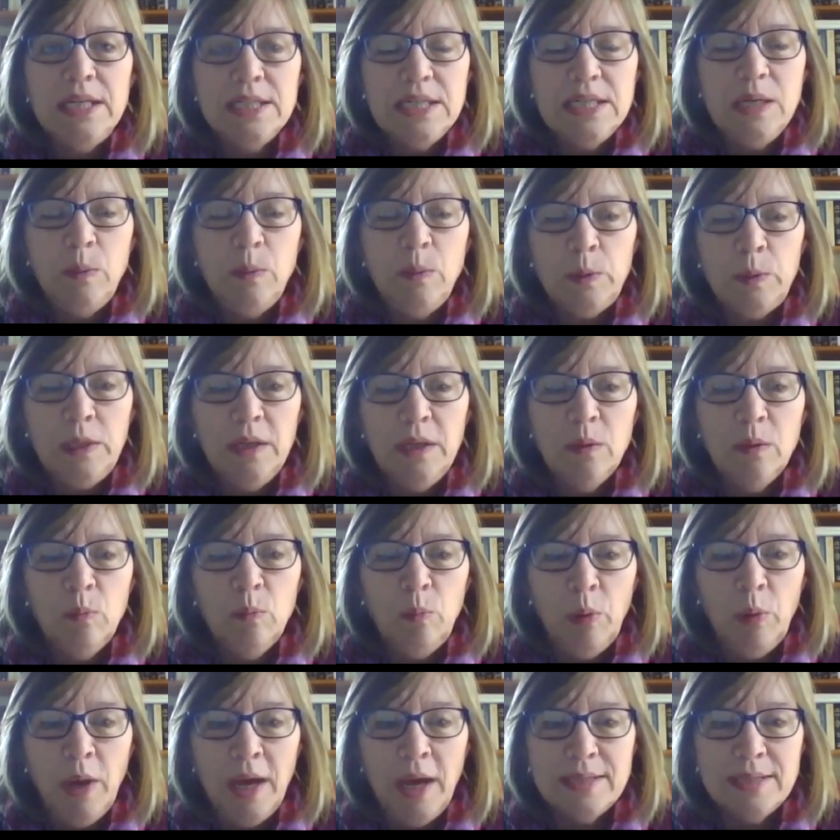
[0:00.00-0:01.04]
deeply
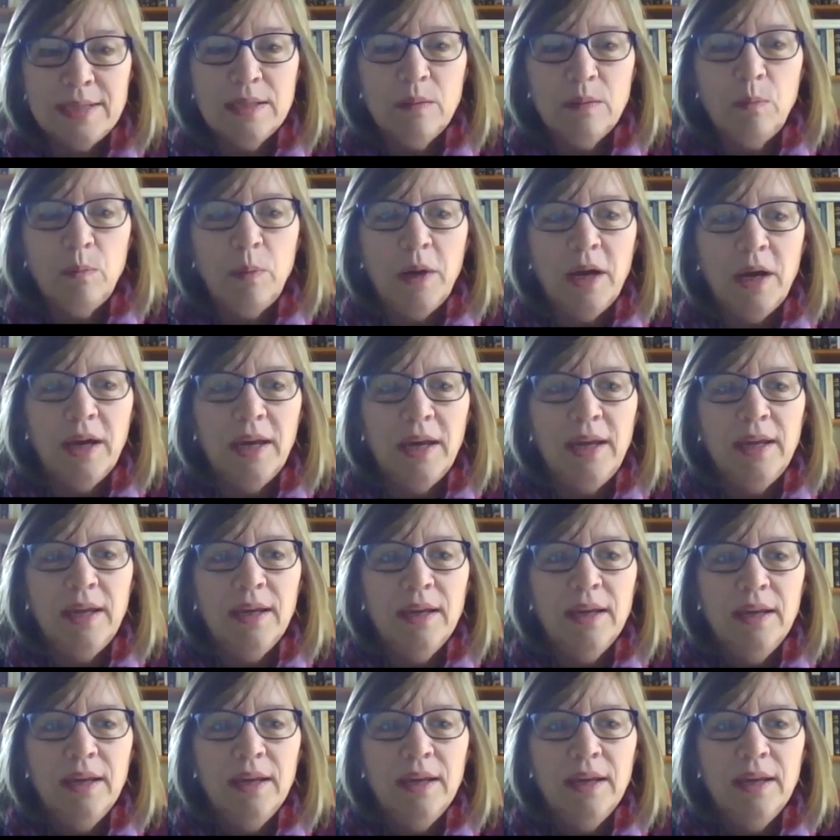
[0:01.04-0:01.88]
impacted by